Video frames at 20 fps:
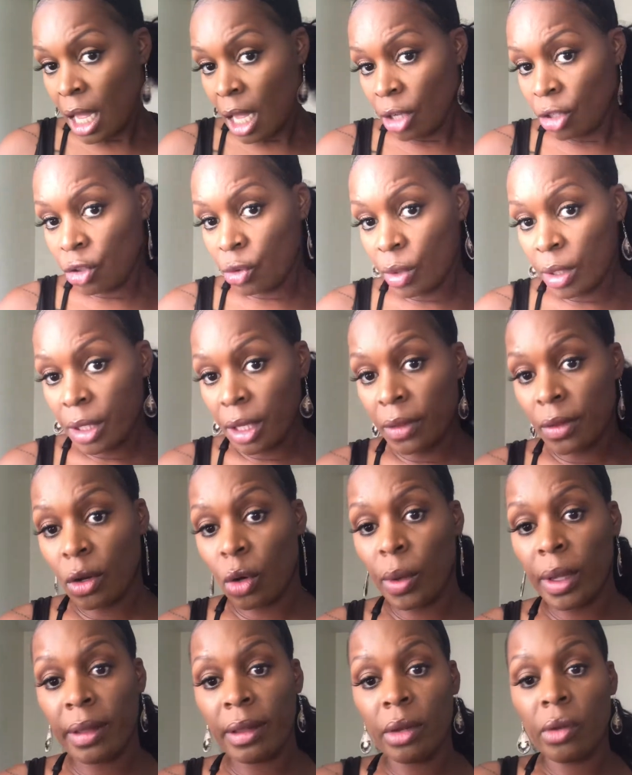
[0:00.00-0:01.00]
do another
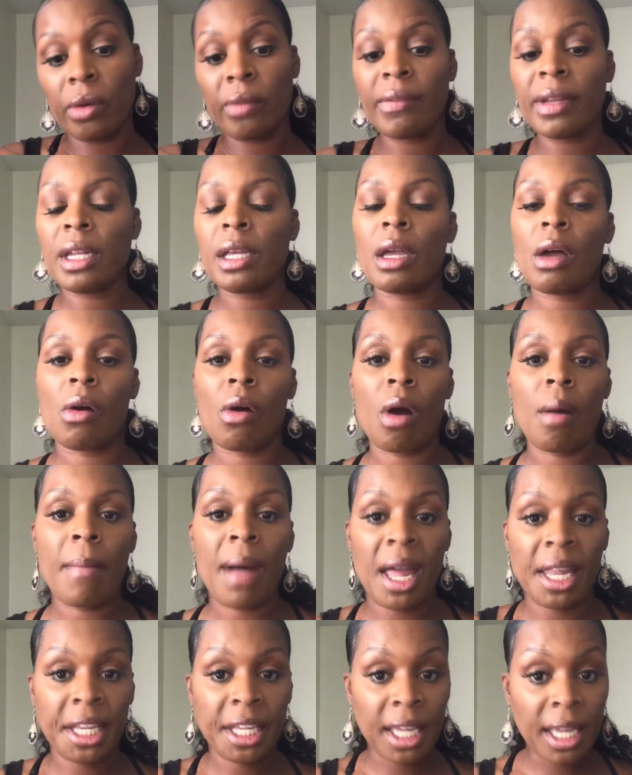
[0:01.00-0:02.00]
quick little video on my
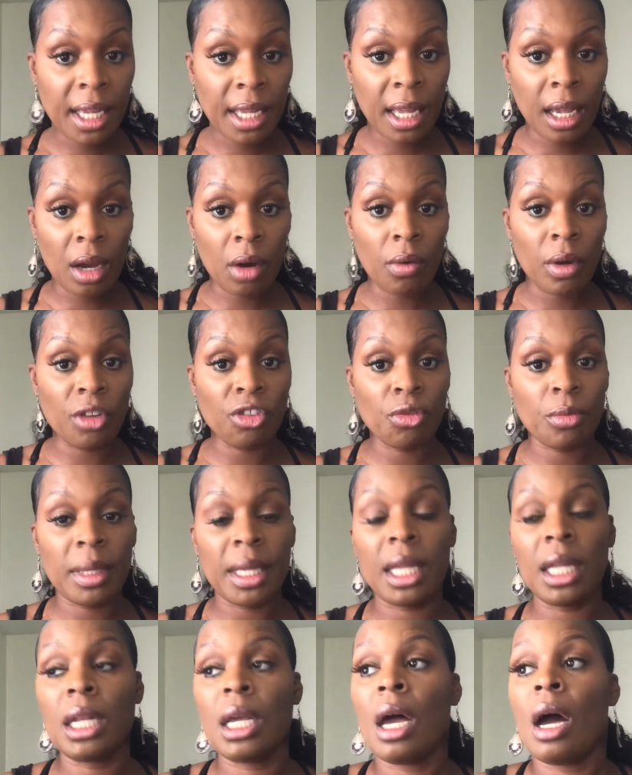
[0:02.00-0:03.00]
skincare
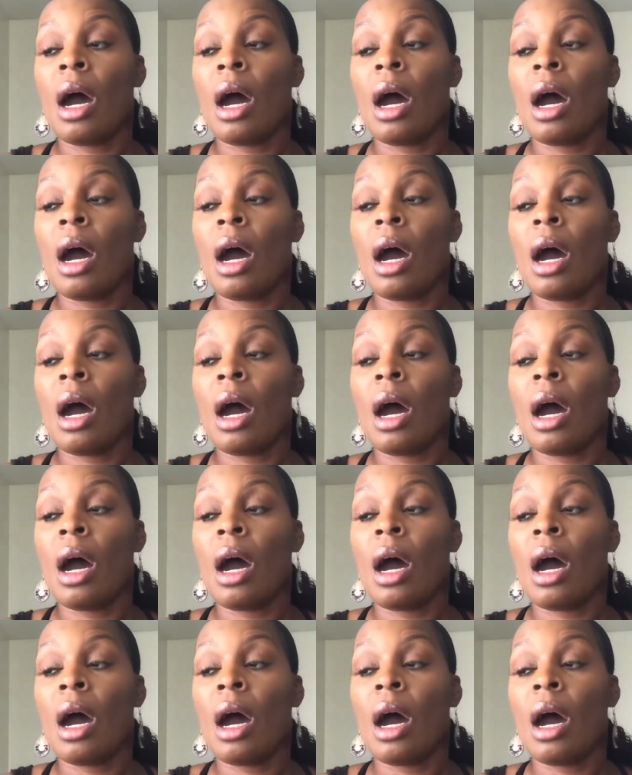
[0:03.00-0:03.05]
regimen.